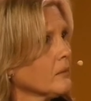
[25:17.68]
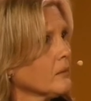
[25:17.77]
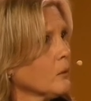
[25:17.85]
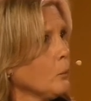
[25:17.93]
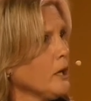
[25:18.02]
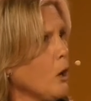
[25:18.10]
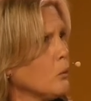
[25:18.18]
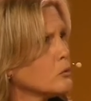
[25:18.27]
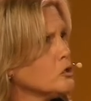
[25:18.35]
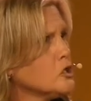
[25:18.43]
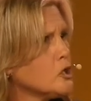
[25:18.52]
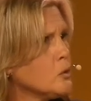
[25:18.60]
We
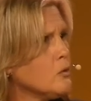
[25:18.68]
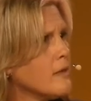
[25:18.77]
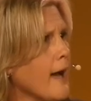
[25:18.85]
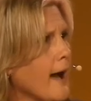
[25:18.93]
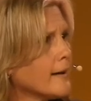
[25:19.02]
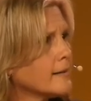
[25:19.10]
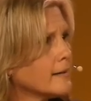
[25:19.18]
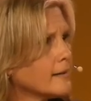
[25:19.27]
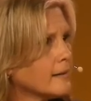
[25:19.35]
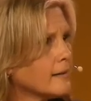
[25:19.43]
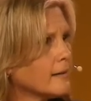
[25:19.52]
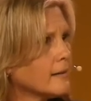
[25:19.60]
don't do that.
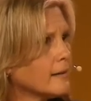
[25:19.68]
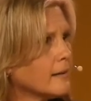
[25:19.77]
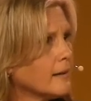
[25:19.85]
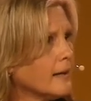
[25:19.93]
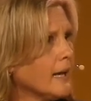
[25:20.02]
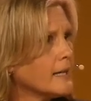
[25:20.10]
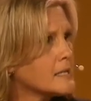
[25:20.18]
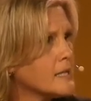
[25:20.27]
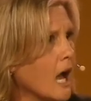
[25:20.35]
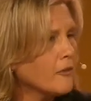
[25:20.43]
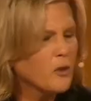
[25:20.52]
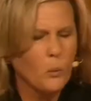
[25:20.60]
It's
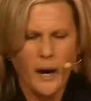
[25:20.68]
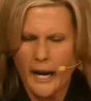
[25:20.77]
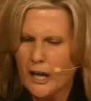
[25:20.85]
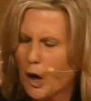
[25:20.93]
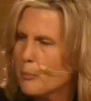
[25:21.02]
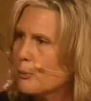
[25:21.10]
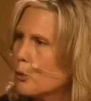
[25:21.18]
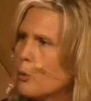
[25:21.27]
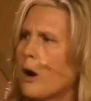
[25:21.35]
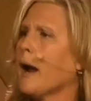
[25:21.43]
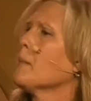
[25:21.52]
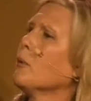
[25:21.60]
not the way in our
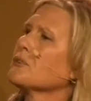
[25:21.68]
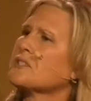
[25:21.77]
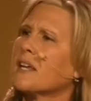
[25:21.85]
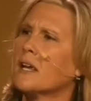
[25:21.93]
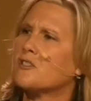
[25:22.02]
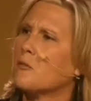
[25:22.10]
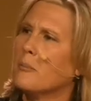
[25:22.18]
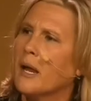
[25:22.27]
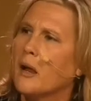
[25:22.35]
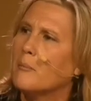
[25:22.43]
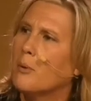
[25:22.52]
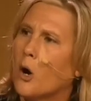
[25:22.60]
primal sense of
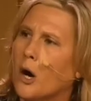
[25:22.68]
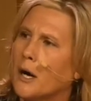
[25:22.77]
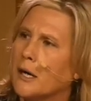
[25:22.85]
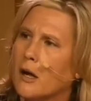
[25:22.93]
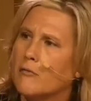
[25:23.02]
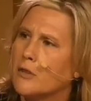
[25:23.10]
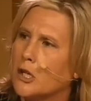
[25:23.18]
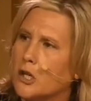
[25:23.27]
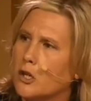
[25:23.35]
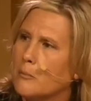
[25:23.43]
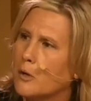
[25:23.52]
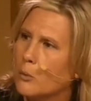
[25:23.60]
being part of the
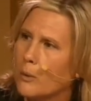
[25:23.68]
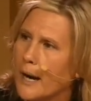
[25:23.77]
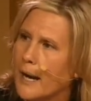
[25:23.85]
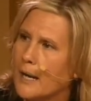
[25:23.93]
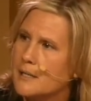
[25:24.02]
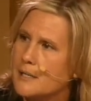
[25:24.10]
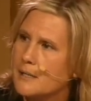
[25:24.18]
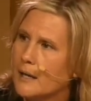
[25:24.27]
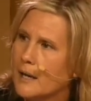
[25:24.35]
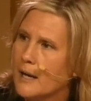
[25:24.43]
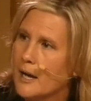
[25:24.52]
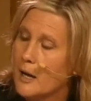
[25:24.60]
human race.
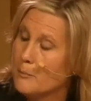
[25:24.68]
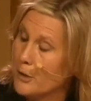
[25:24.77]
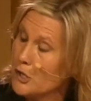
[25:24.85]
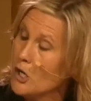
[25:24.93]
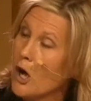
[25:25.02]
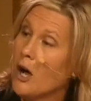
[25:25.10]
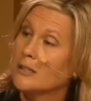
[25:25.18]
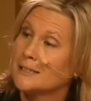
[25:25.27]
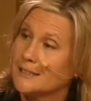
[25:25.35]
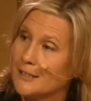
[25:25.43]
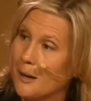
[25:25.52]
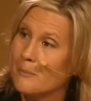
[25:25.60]
But y'all,
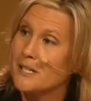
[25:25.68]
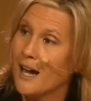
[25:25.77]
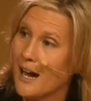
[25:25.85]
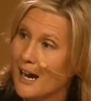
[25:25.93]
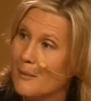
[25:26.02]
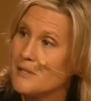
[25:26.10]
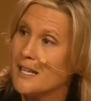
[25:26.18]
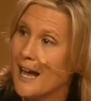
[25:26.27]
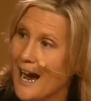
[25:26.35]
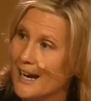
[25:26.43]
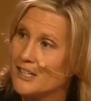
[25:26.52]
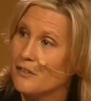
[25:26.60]
sometimes the
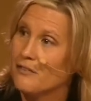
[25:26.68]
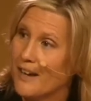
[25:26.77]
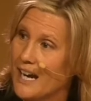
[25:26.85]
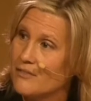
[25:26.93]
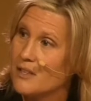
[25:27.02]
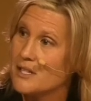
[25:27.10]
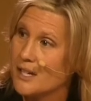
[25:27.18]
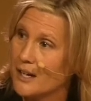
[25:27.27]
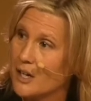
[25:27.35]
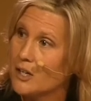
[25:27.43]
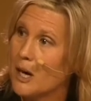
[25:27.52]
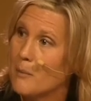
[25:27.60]
act of faith that's going
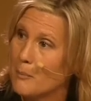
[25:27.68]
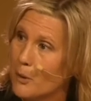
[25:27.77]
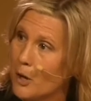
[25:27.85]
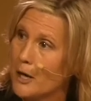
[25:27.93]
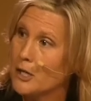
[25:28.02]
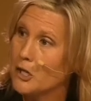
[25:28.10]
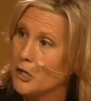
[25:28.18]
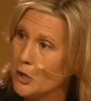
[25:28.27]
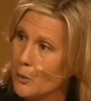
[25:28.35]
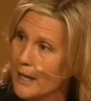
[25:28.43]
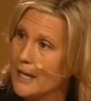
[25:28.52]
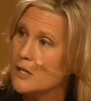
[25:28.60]
to come upon
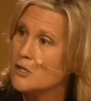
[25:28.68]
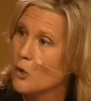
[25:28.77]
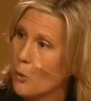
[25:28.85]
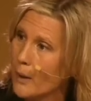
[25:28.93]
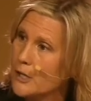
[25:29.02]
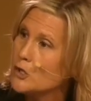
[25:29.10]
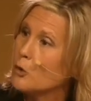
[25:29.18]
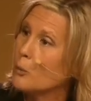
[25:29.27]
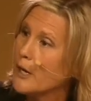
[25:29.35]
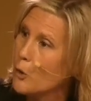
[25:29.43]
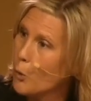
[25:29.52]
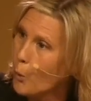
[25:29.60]
you, it is going to
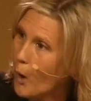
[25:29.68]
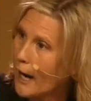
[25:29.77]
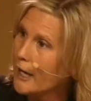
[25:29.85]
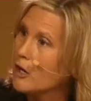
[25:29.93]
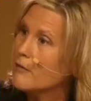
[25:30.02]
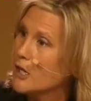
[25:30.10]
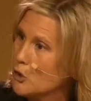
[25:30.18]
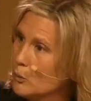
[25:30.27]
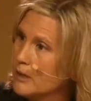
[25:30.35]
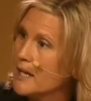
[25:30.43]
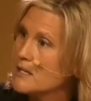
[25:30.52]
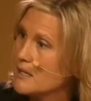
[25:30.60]
require that you
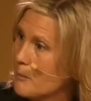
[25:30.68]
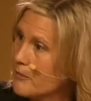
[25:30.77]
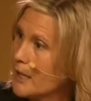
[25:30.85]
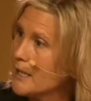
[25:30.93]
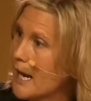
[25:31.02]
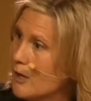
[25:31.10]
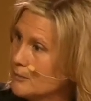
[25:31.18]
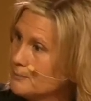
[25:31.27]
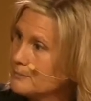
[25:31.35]
lay something down